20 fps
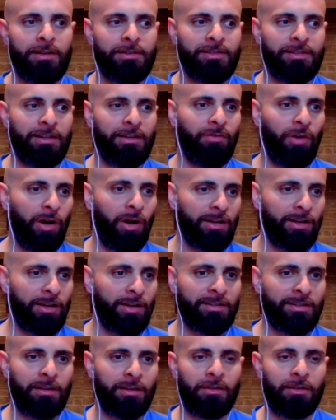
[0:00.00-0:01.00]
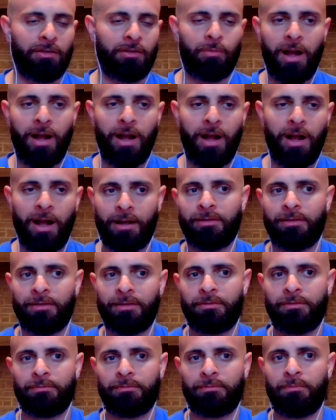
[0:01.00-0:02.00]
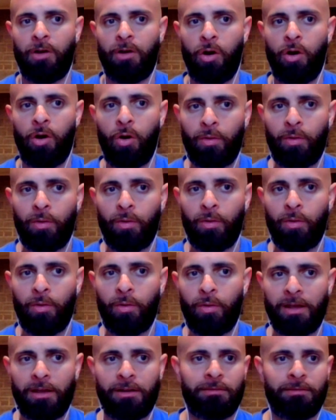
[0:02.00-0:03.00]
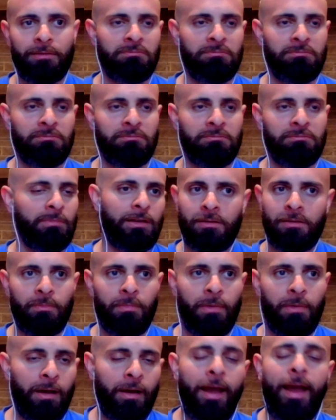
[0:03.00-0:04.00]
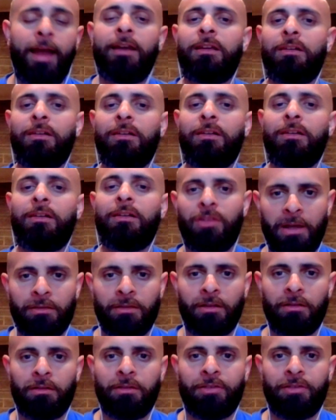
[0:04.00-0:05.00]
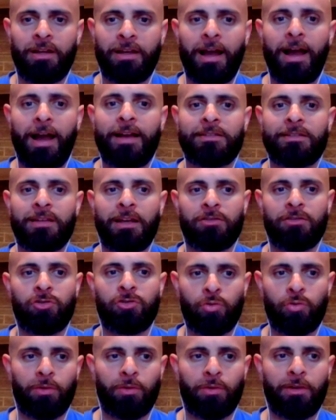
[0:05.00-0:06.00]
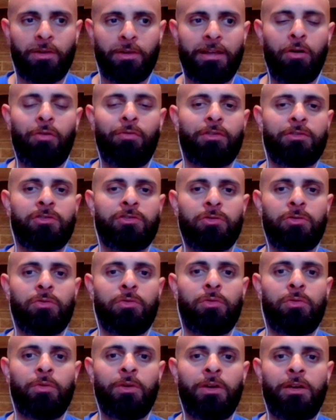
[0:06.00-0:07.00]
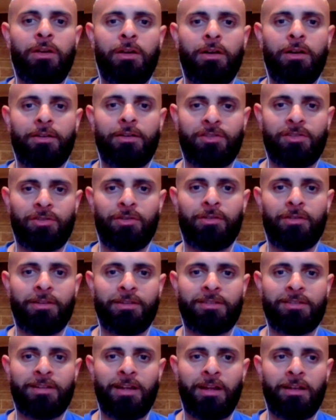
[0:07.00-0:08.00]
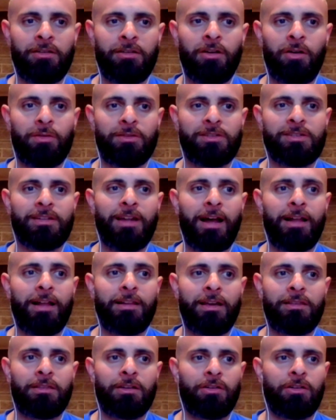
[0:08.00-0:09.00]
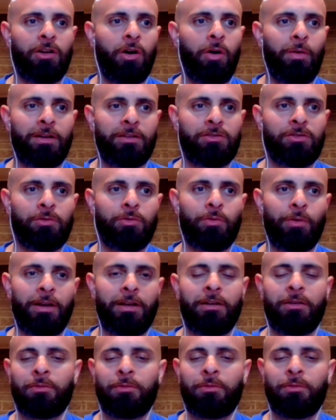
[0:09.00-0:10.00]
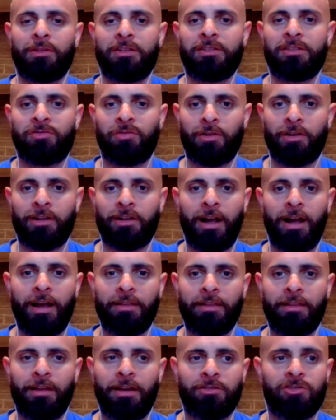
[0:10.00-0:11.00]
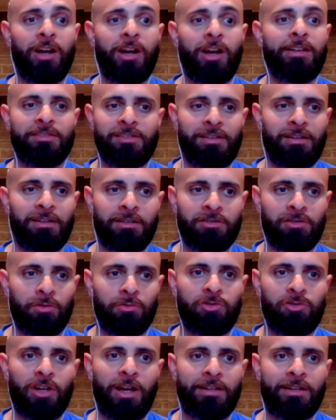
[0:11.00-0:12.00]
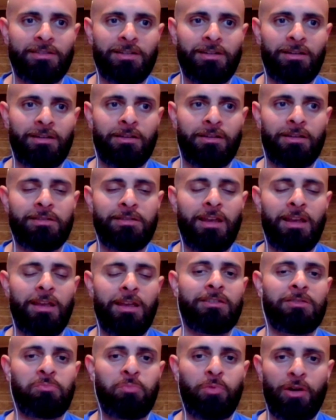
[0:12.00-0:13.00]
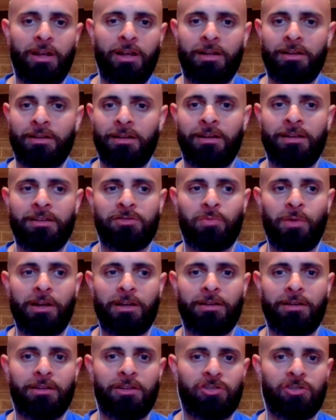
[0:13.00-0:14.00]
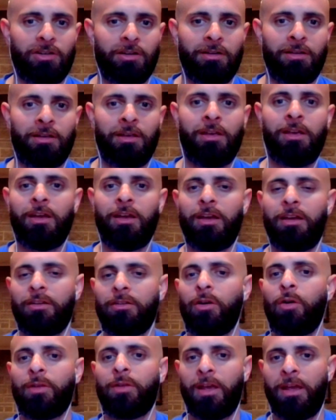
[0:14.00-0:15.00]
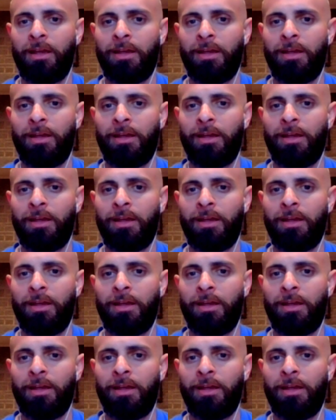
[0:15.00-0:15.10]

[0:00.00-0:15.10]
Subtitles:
Steve Austin, The Rock, Hogan, any of the guys that truly get over to a certain extent. You know, it's not like they're going to grant a release for a guy like John Cena, so John Cena can take his brand and his recognition and go to